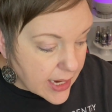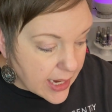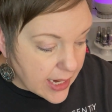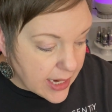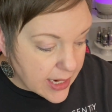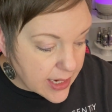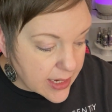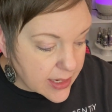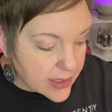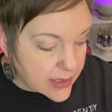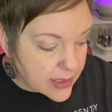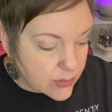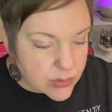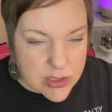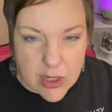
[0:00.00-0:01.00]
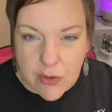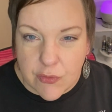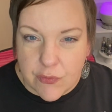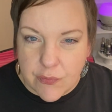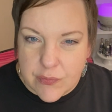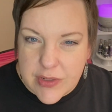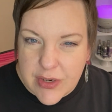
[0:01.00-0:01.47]
And it was all
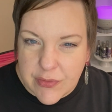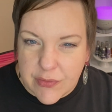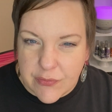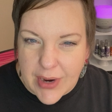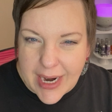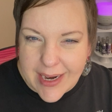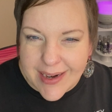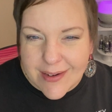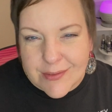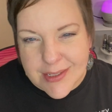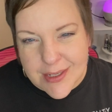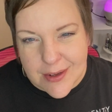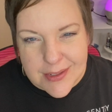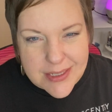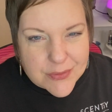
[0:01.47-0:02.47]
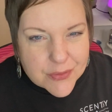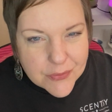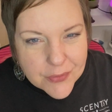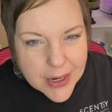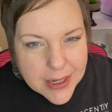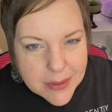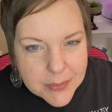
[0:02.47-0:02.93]
different, it was called different
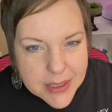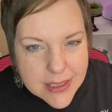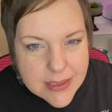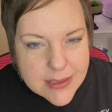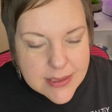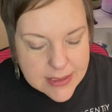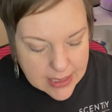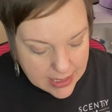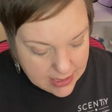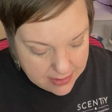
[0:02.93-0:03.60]
vitamins.